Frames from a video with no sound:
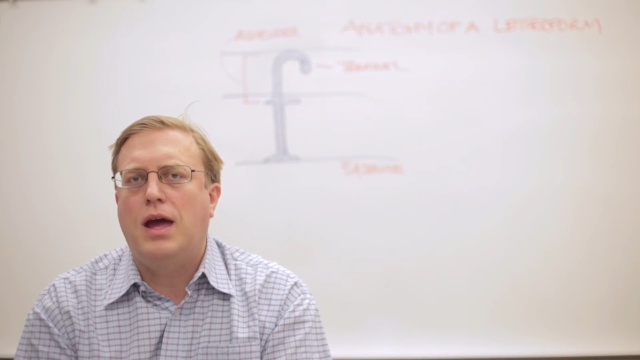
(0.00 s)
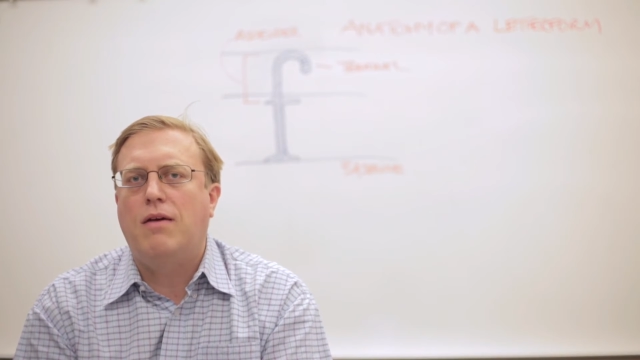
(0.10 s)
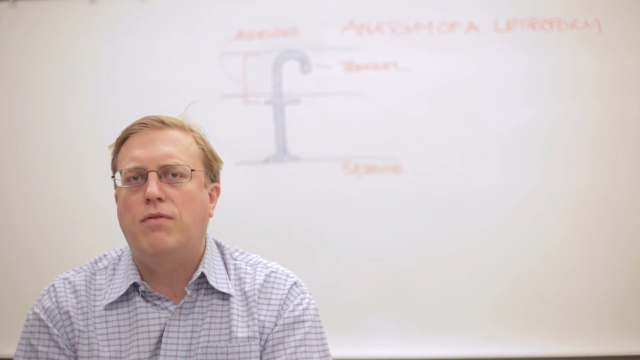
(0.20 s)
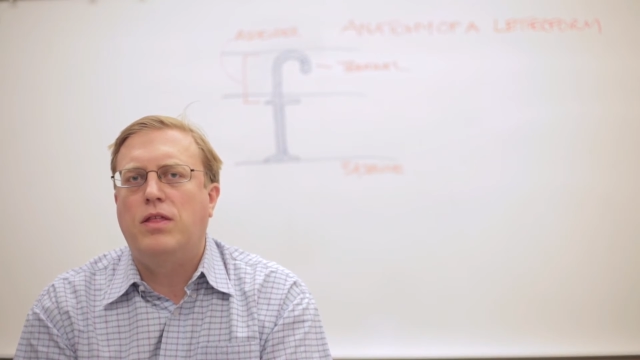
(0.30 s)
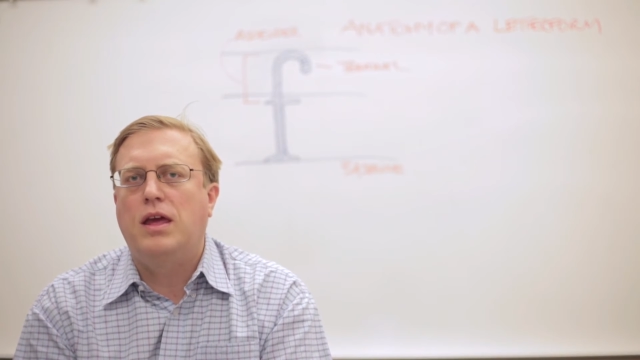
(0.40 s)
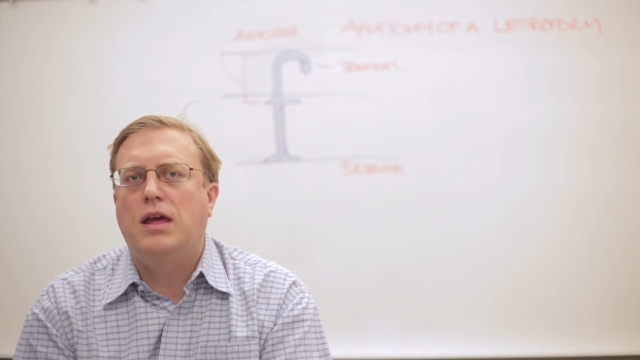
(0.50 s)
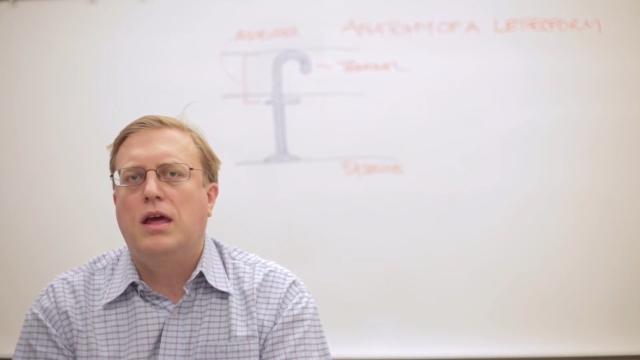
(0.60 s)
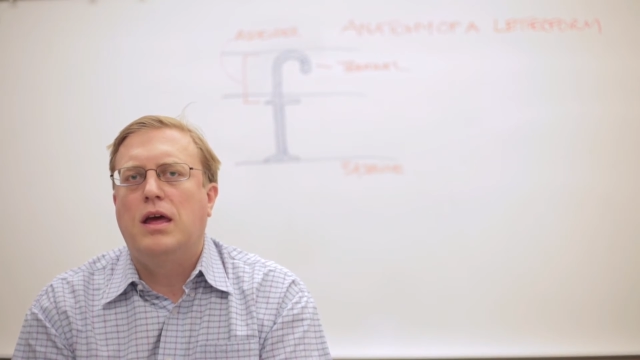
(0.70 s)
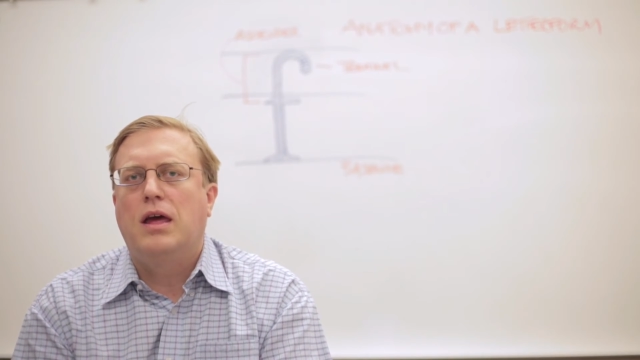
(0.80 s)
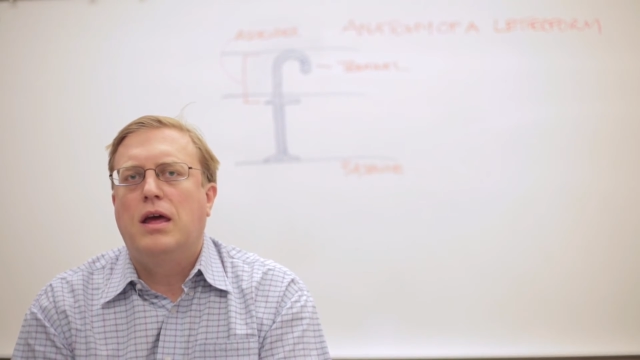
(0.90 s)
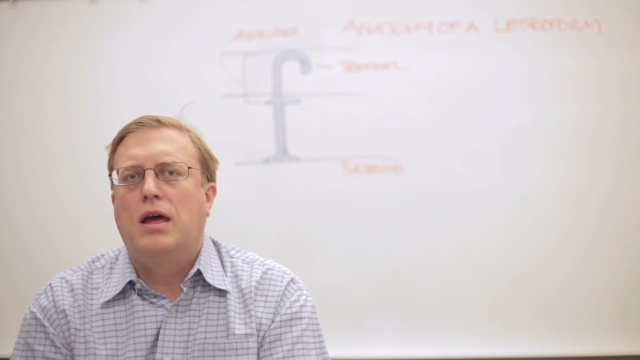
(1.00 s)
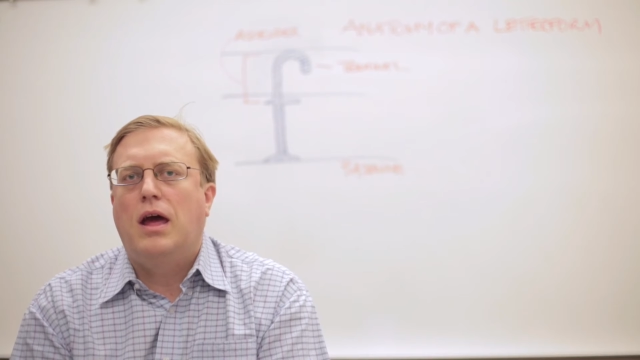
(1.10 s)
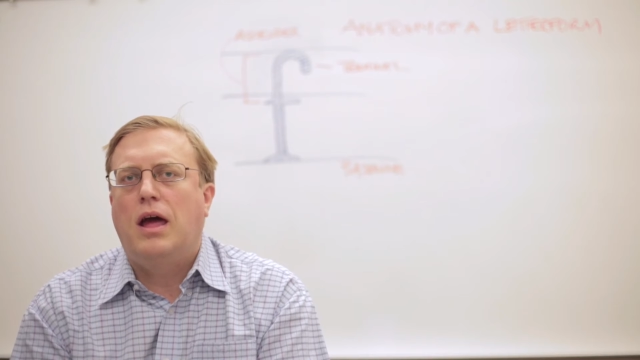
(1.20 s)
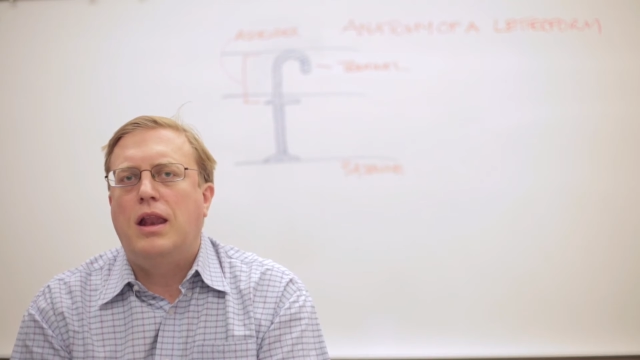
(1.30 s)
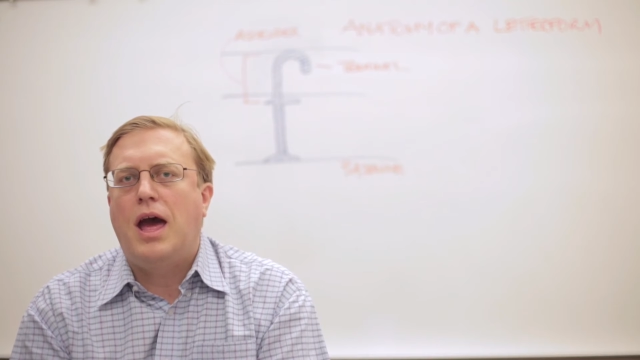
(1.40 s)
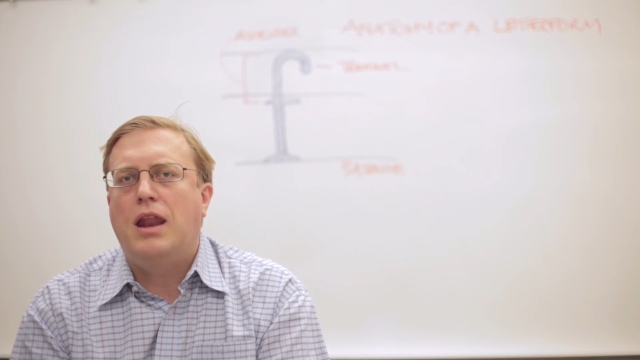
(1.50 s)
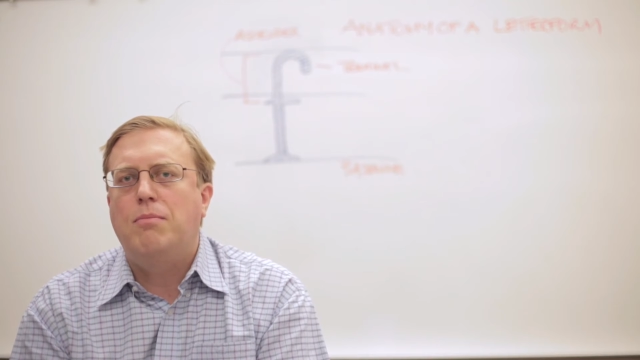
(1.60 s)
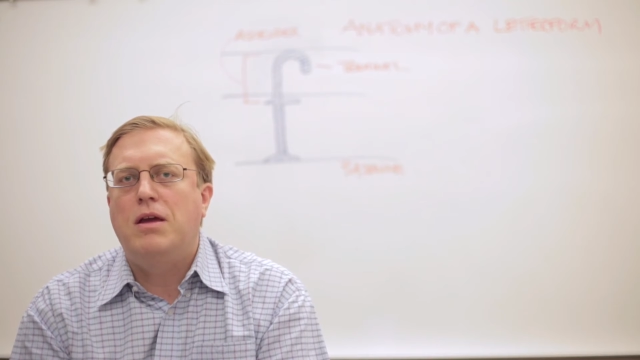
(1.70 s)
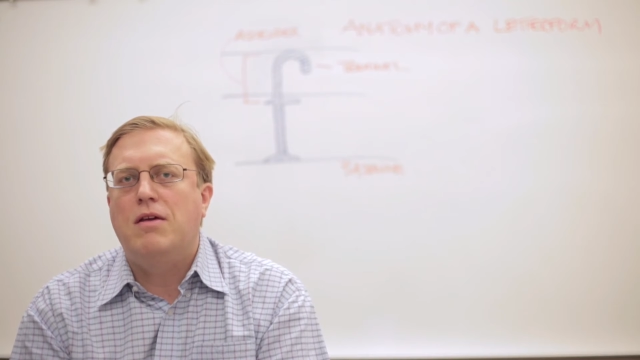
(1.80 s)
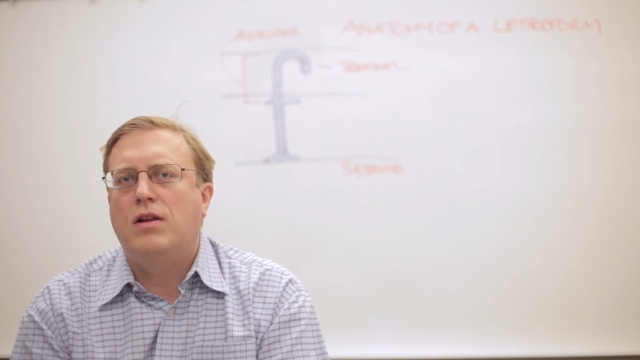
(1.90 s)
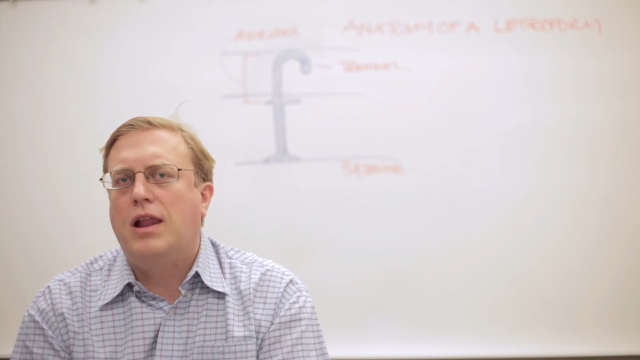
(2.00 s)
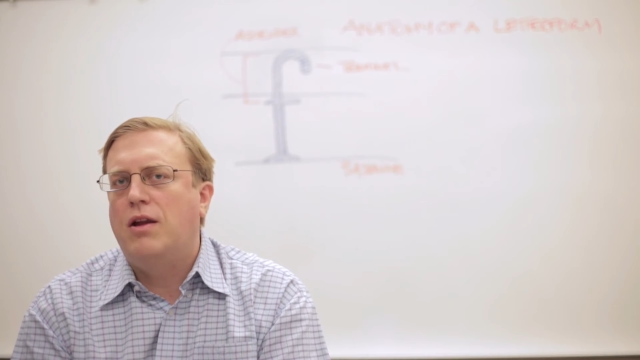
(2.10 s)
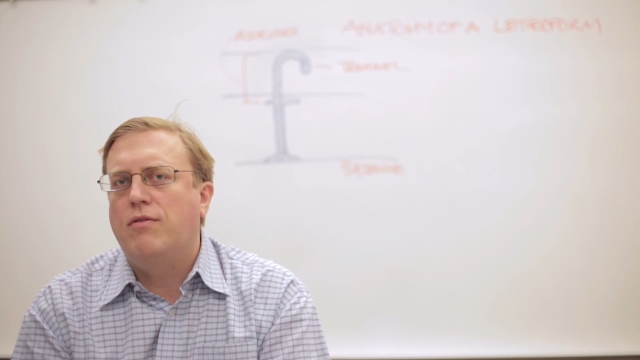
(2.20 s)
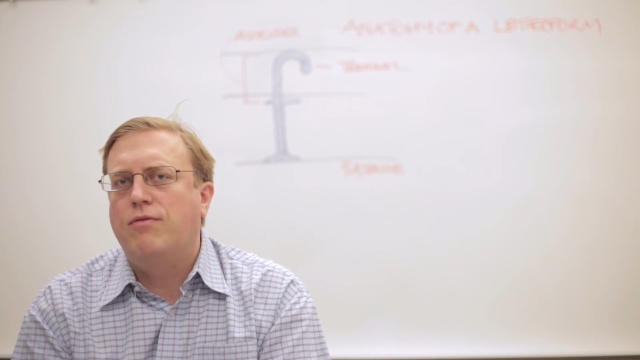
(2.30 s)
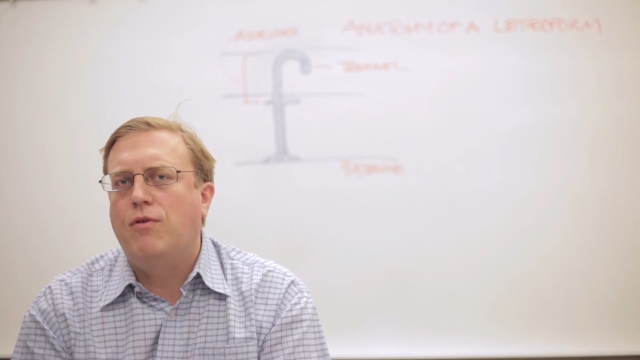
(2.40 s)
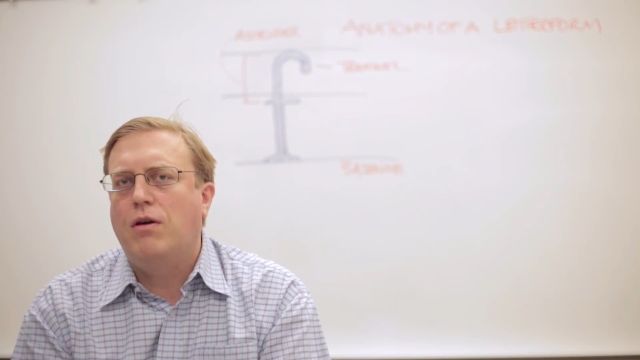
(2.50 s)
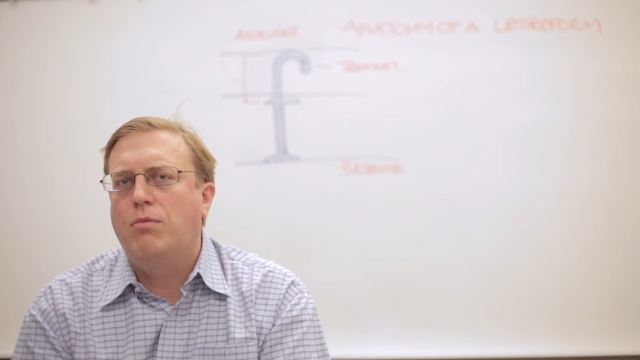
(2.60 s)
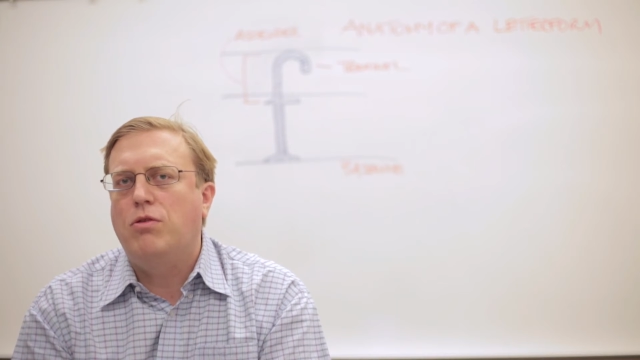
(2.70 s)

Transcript: have the anatomy of a letter form.